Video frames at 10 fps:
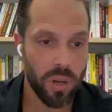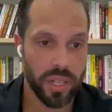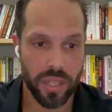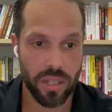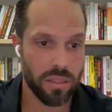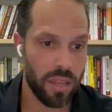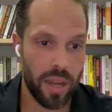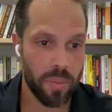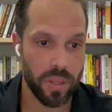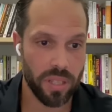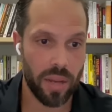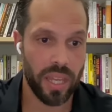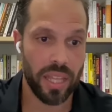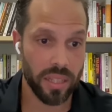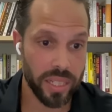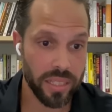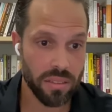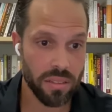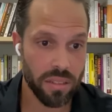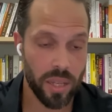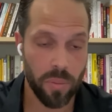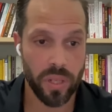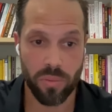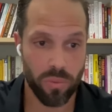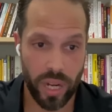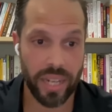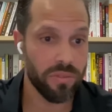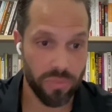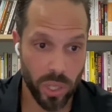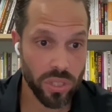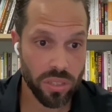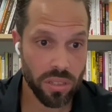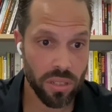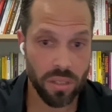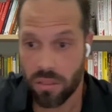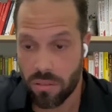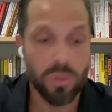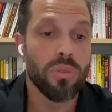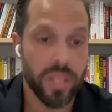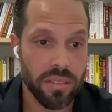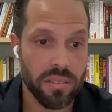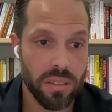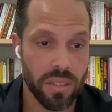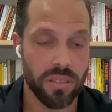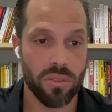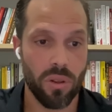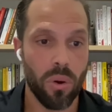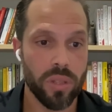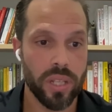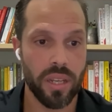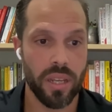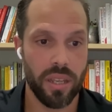get atop of that list and be ranked first, do this. This is only